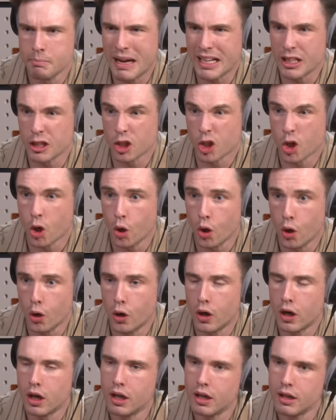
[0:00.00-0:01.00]

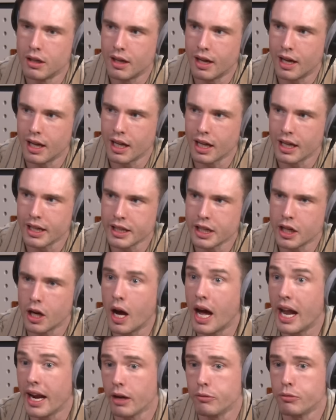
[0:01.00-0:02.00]
metalcore. I like, you know,
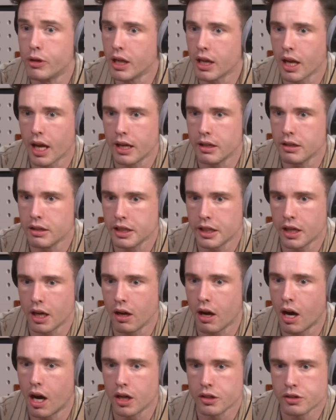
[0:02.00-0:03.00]
and I really like, you
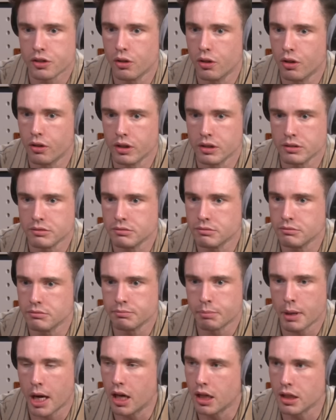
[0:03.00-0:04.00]
know, hardcore
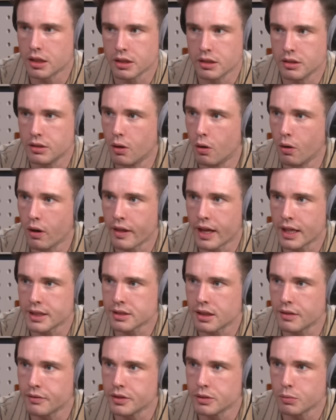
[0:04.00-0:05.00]
and punk and all of
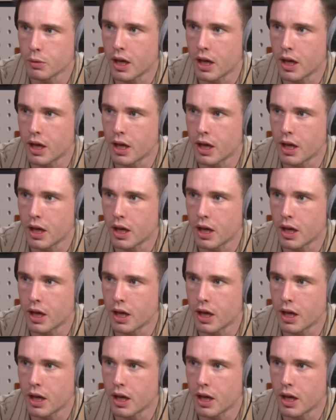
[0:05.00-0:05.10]
that stuff as